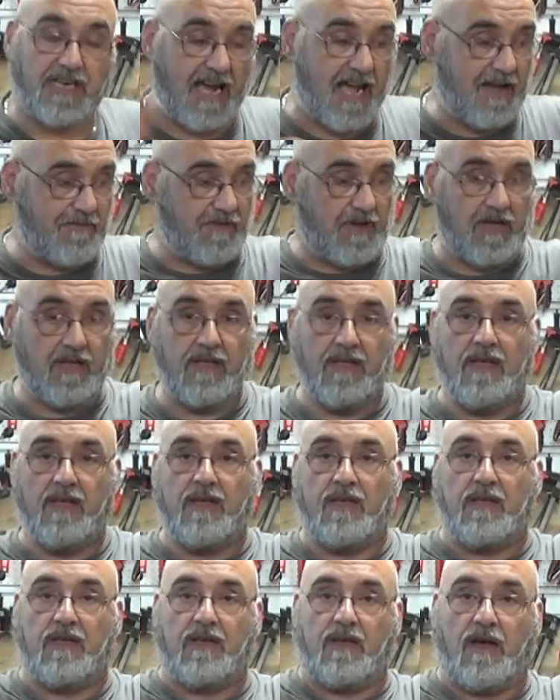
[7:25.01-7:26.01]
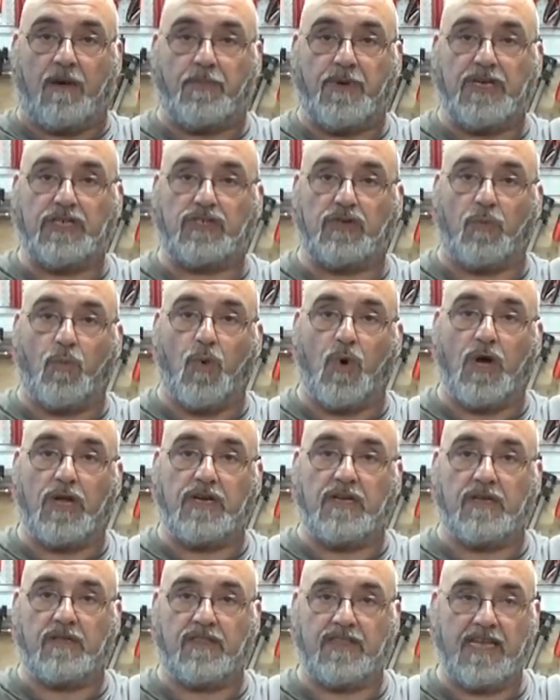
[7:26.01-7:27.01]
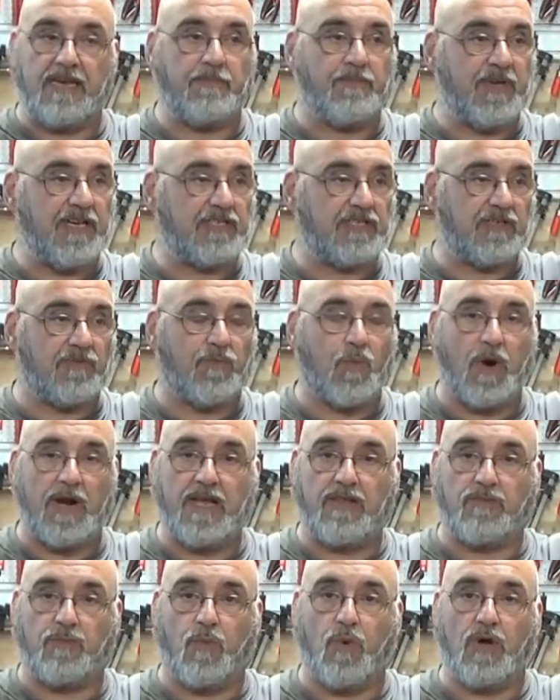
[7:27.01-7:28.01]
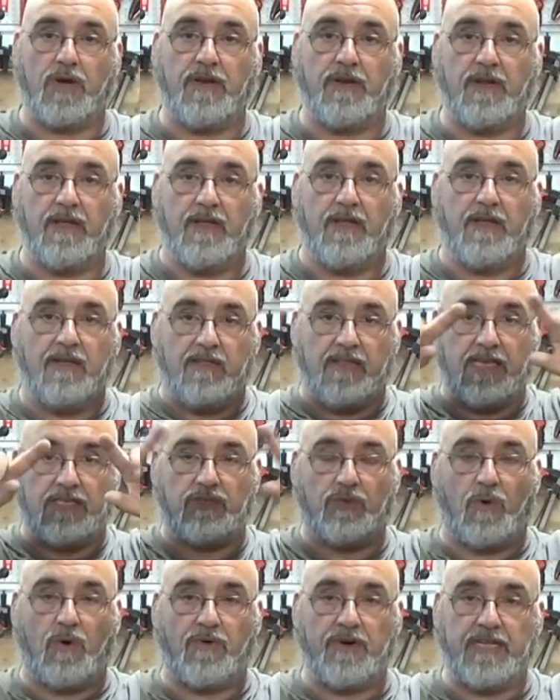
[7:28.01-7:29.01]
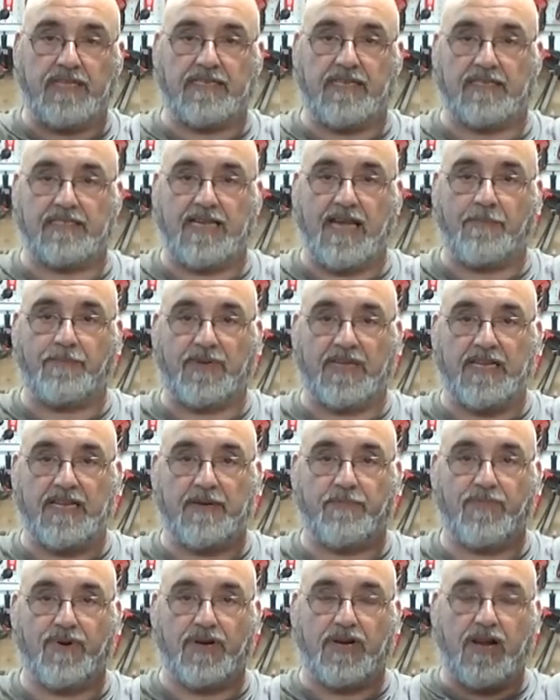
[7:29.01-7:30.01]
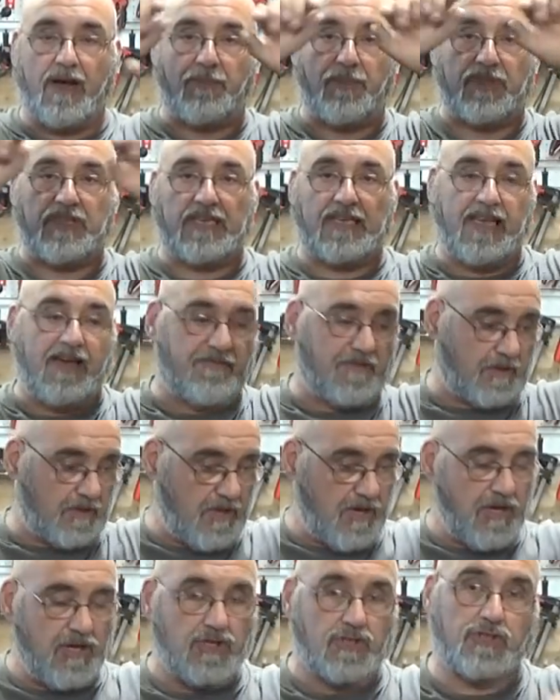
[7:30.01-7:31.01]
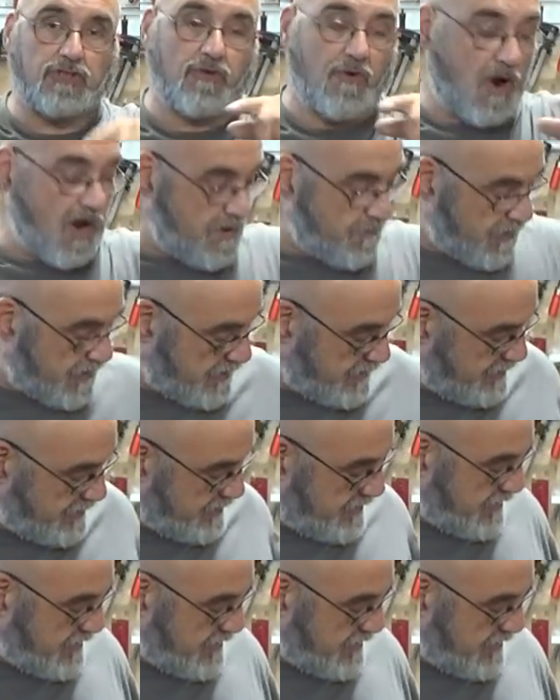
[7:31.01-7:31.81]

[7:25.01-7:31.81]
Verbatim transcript: I have a, a piece of wood, thin piece of 1 8 wood that's already templated, put it up at the level, scribe it.